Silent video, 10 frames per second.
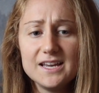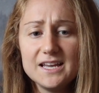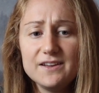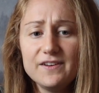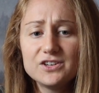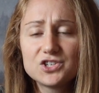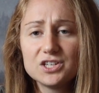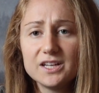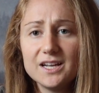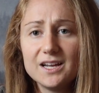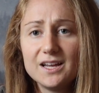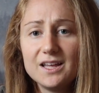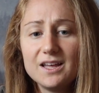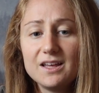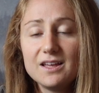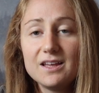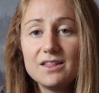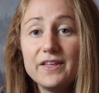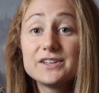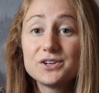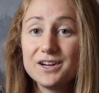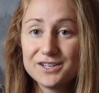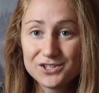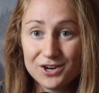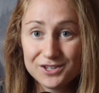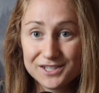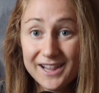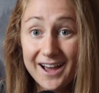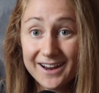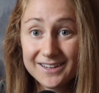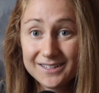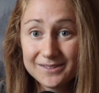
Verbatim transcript: eventually things are going to start to slide.